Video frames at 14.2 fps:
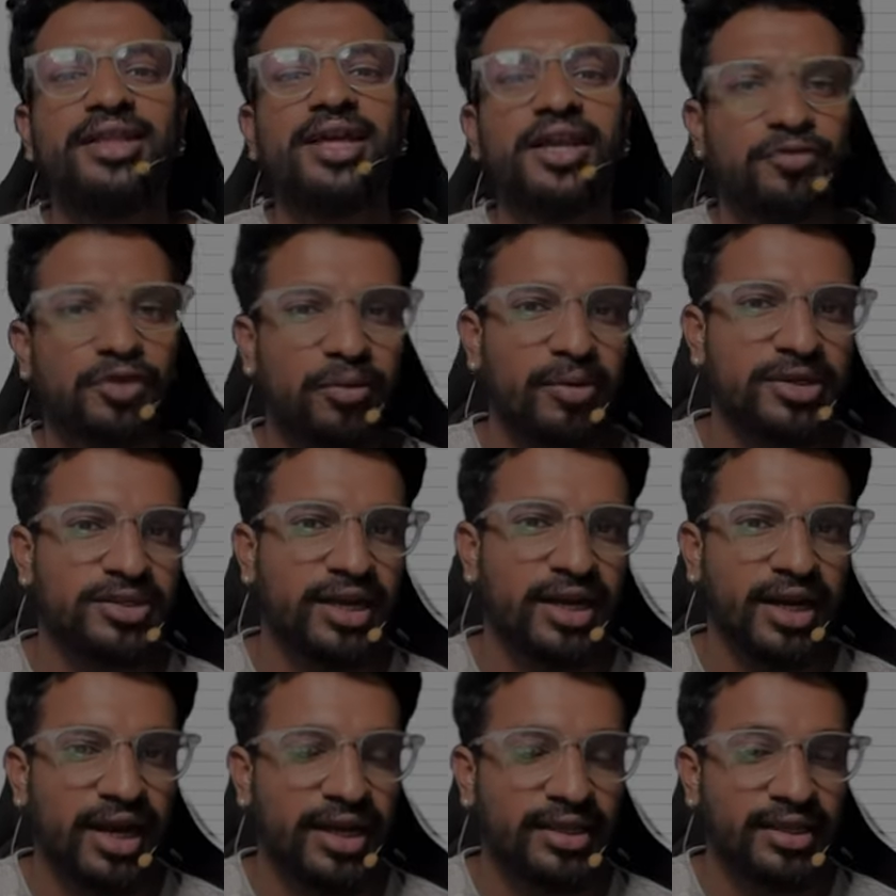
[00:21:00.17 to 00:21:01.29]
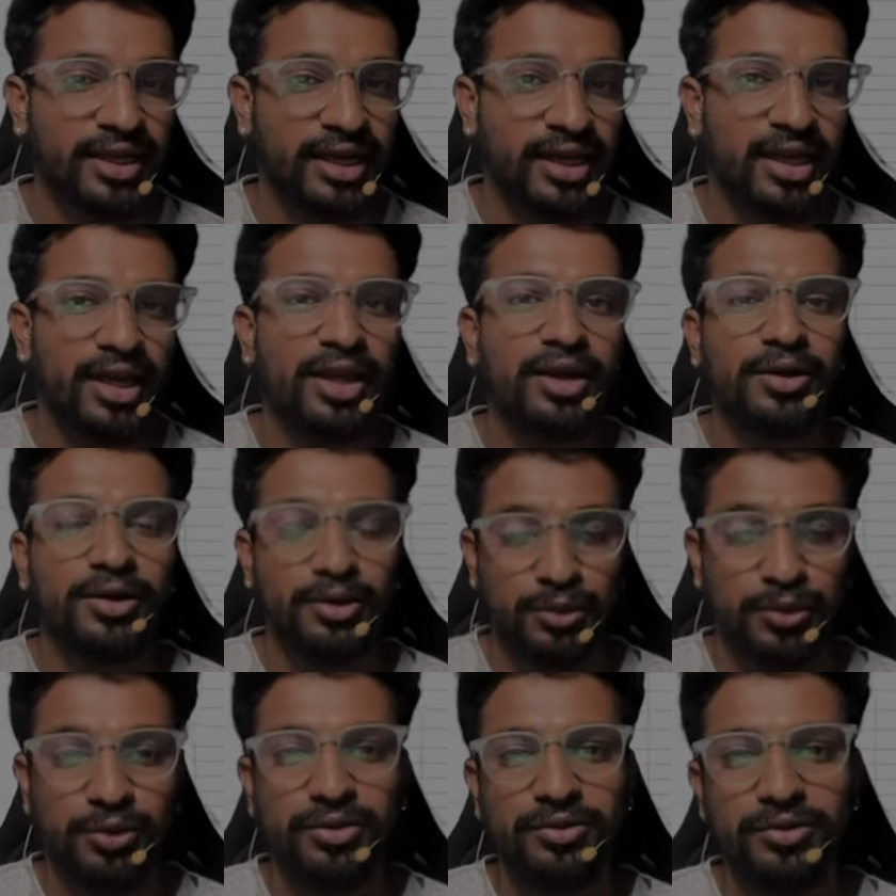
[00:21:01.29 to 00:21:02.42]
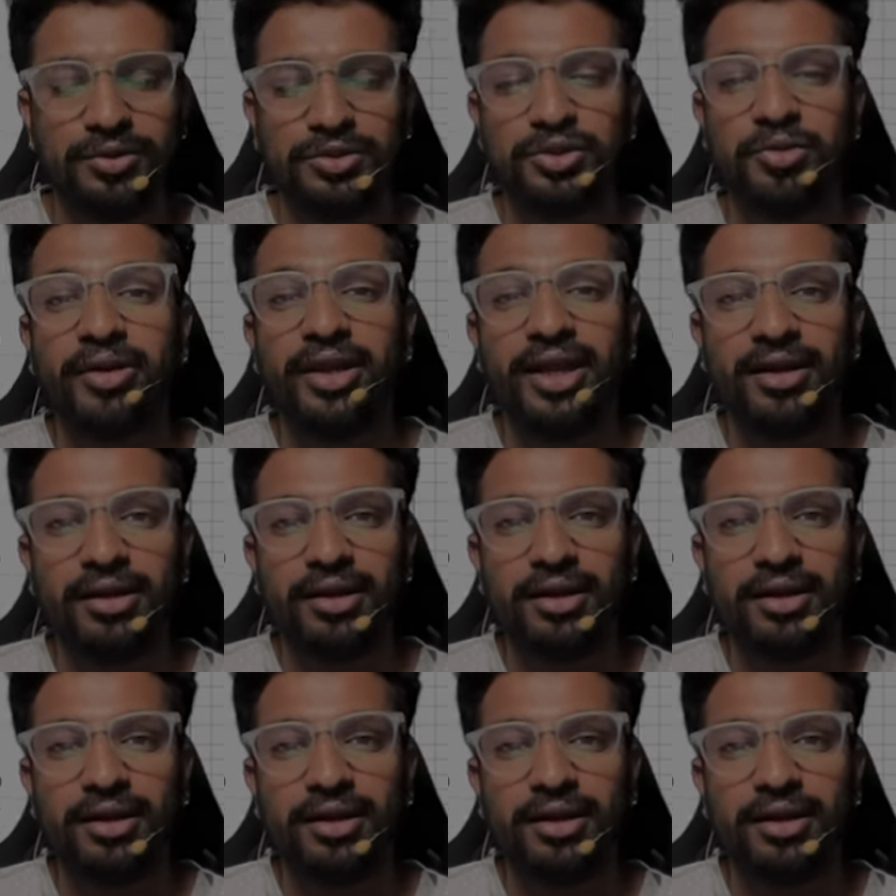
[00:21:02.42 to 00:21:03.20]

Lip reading: the information regarding the you should be